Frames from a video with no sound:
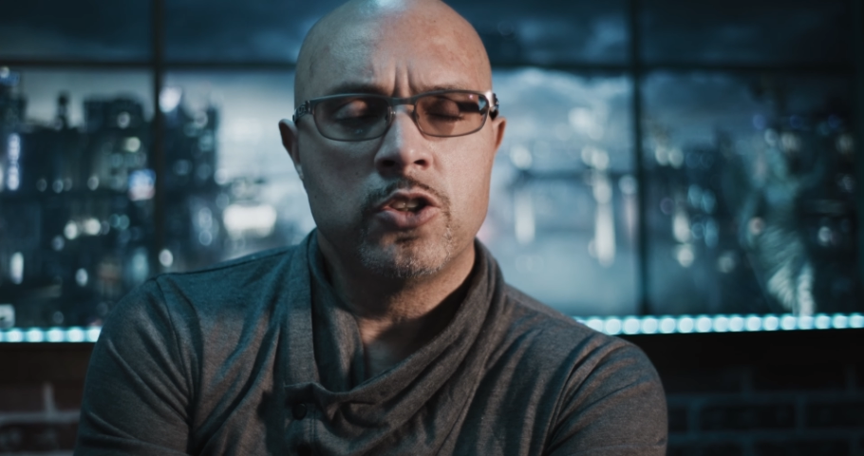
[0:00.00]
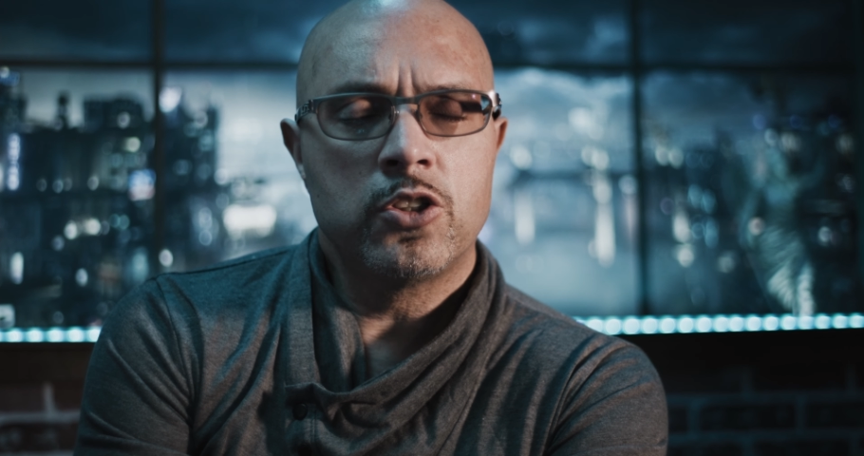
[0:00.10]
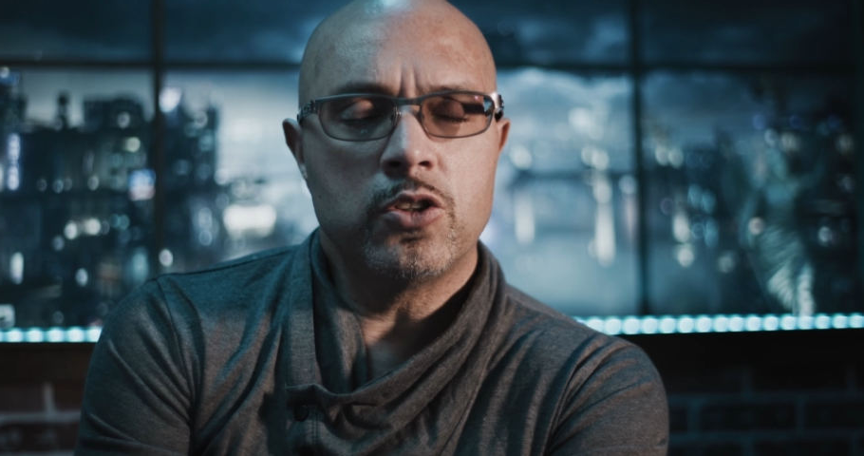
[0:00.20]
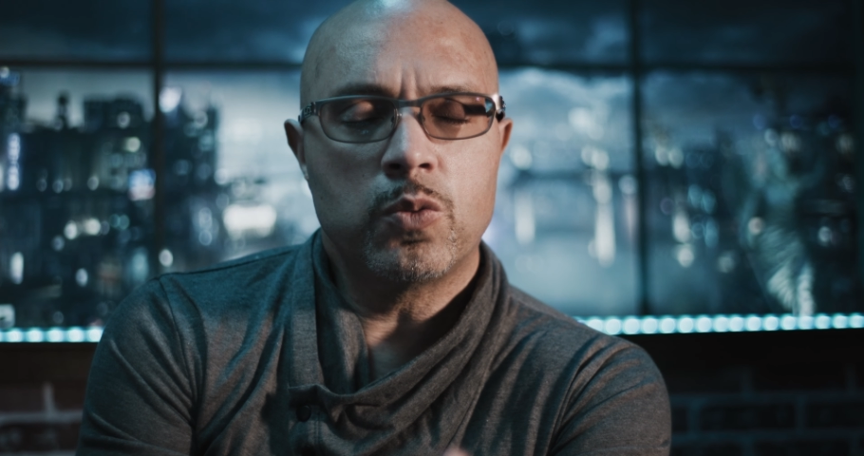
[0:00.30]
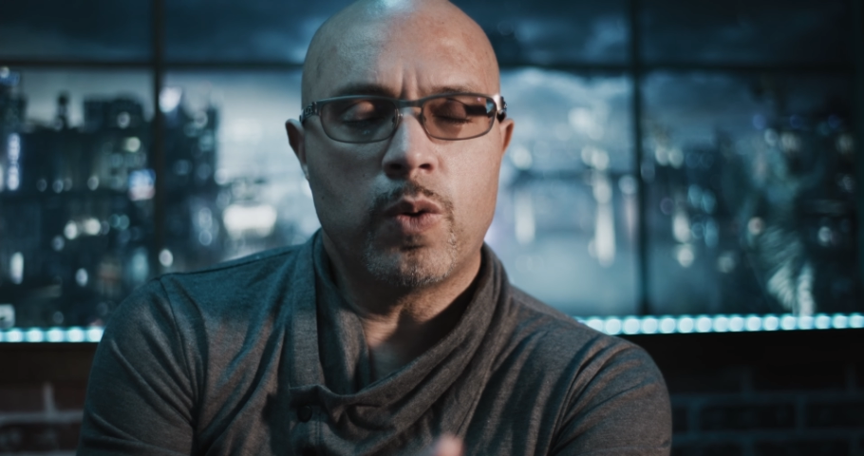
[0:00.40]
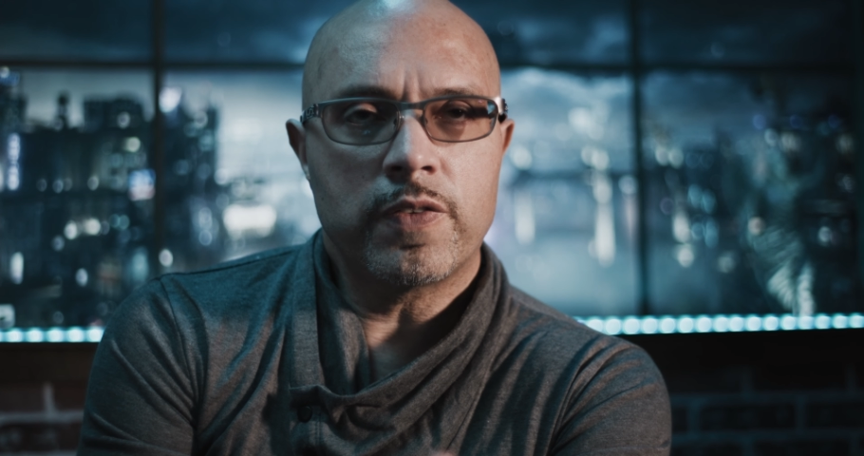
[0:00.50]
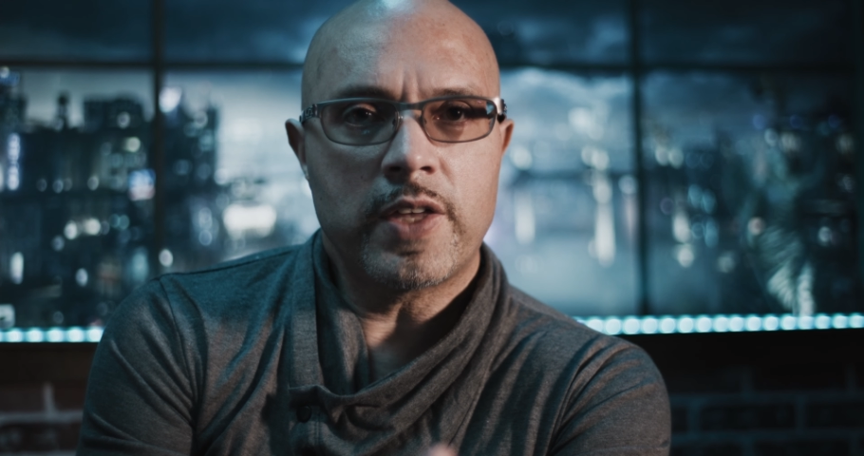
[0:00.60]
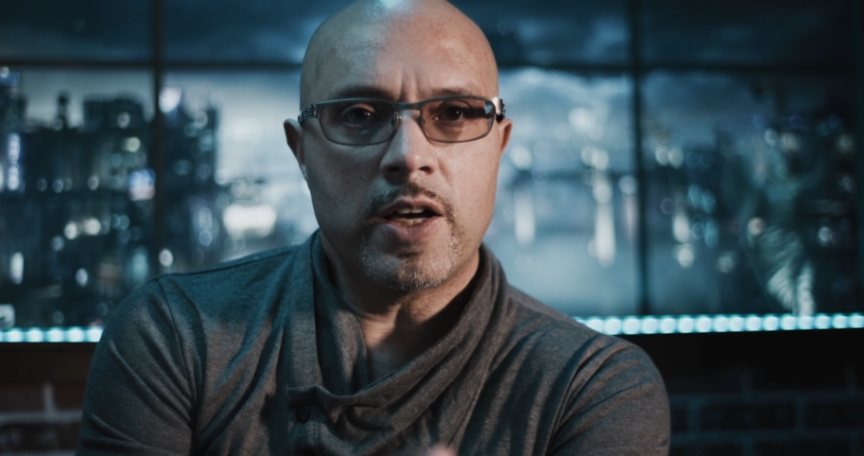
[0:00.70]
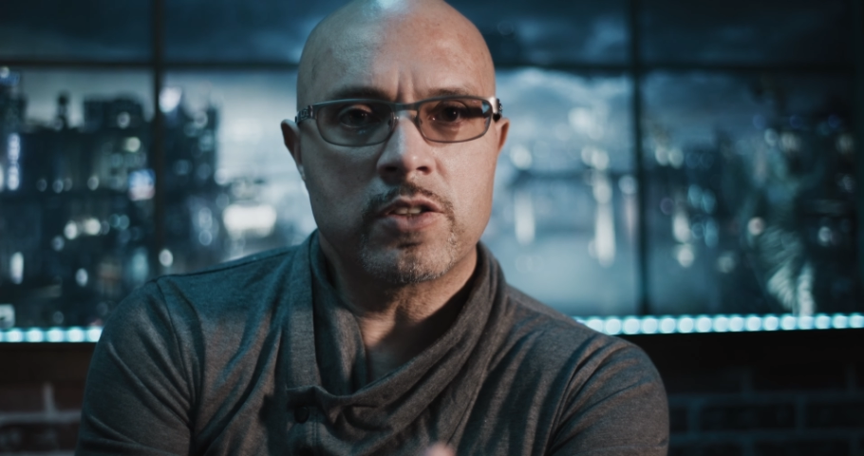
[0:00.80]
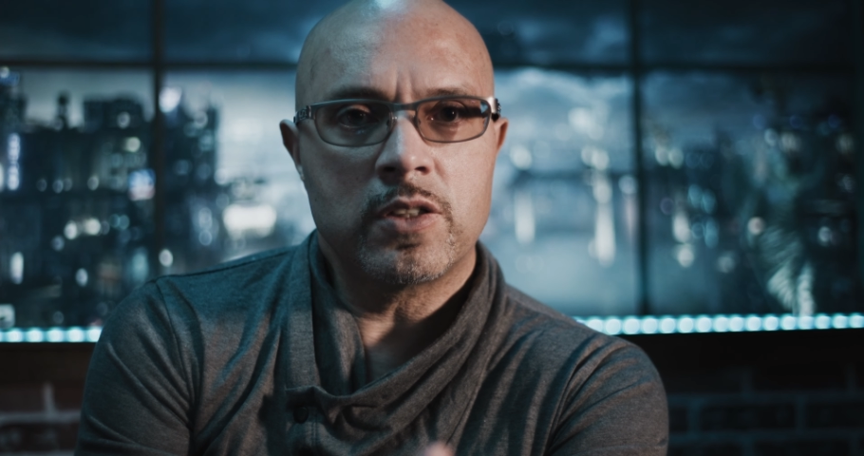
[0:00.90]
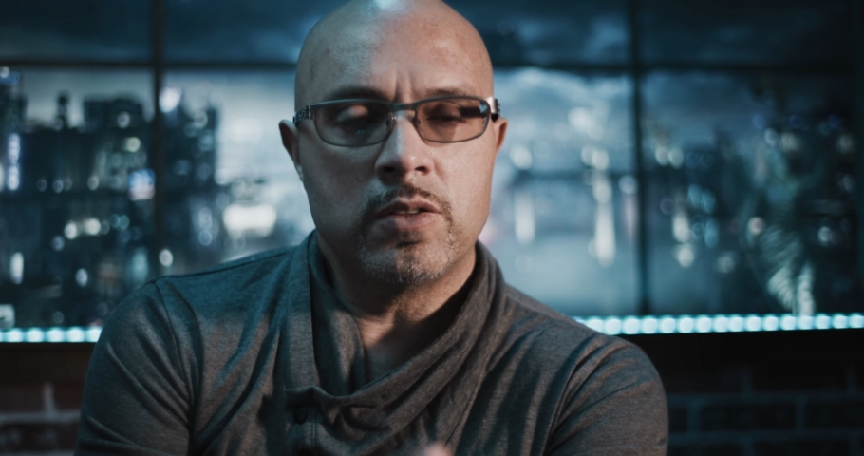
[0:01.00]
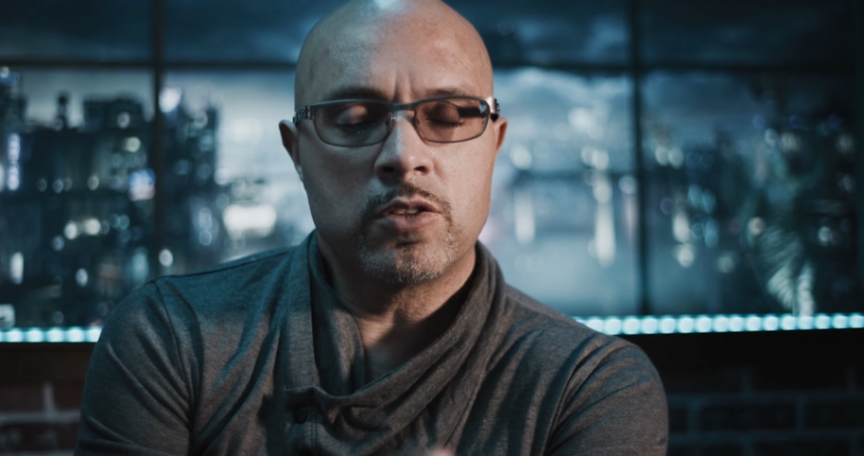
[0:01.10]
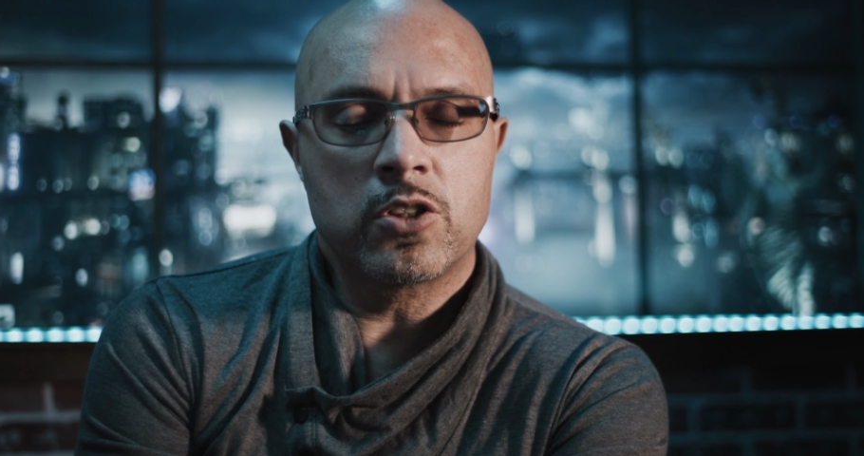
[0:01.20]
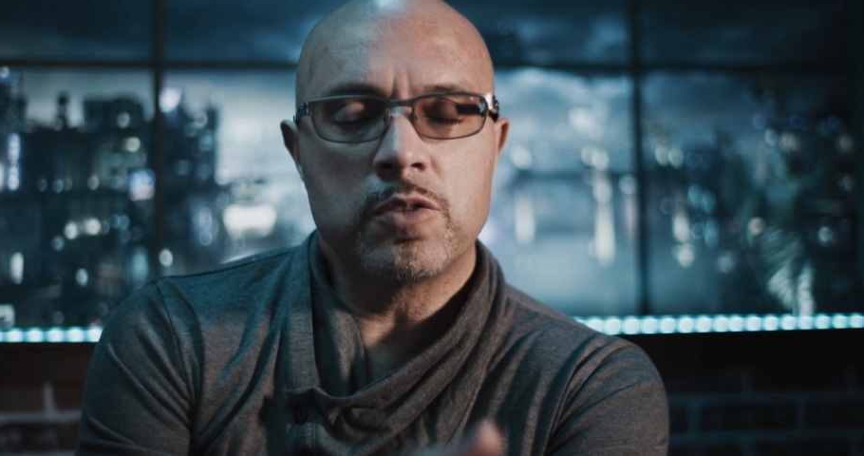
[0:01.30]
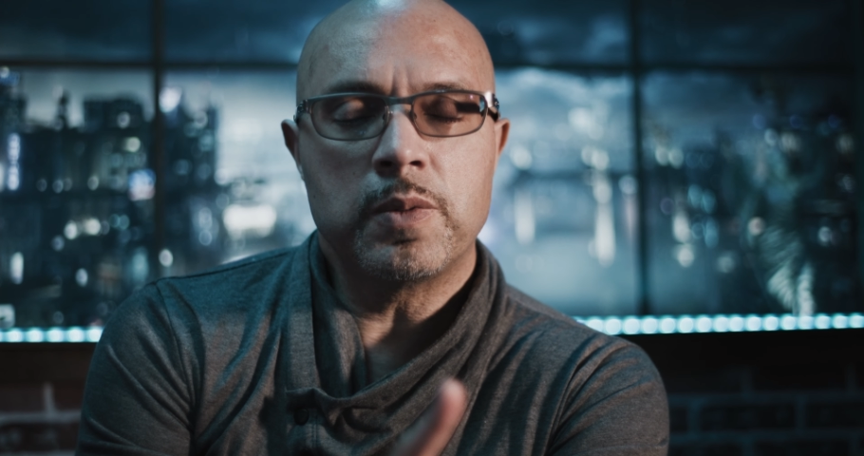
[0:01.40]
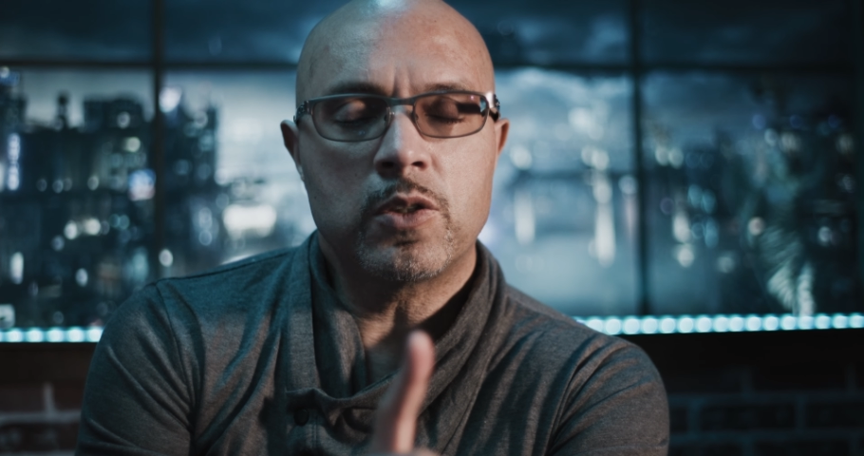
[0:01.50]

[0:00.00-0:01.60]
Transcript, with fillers: to 12,000, excuse me,